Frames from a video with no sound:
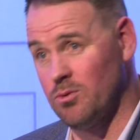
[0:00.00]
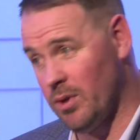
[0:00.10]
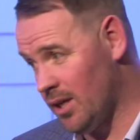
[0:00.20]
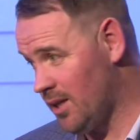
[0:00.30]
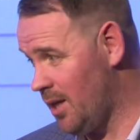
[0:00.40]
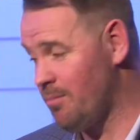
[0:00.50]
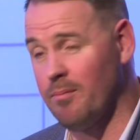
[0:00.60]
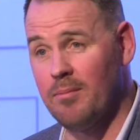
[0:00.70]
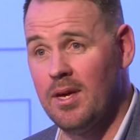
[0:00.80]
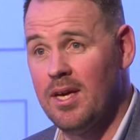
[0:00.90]
We can keep
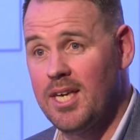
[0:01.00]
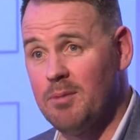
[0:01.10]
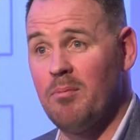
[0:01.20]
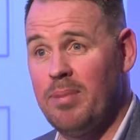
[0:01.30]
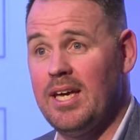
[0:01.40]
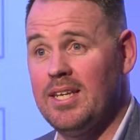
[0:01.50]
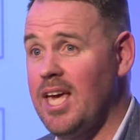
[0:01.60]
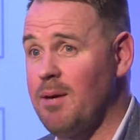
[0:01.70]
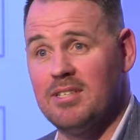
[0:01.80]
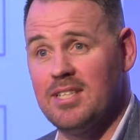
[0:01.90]
them playing the
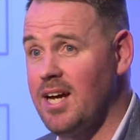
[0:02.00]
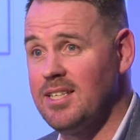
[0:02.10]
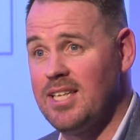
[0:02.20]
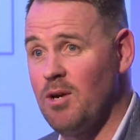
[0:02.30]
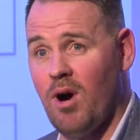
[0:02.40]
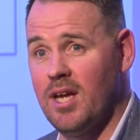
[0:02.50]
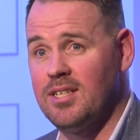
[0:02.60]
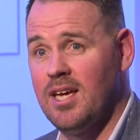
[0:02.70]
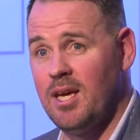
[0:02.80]
game as long as they want